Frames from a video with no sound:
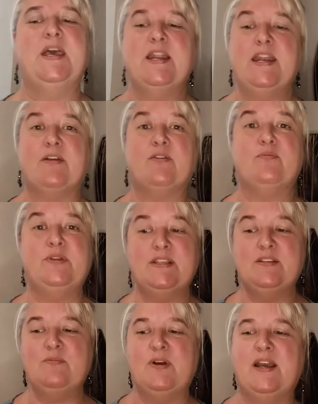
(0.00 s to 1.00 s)
Now the
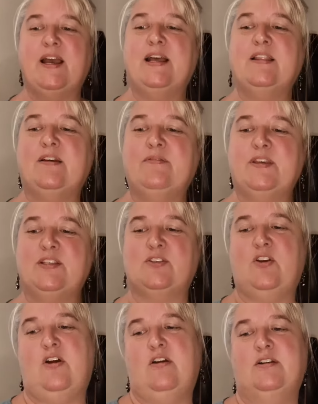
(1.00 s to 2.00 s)
reason why I love these
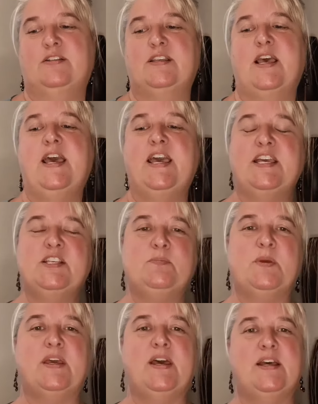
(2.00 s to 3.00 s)
cards is
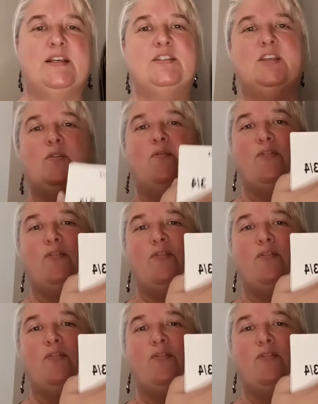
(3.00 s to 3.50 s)
because,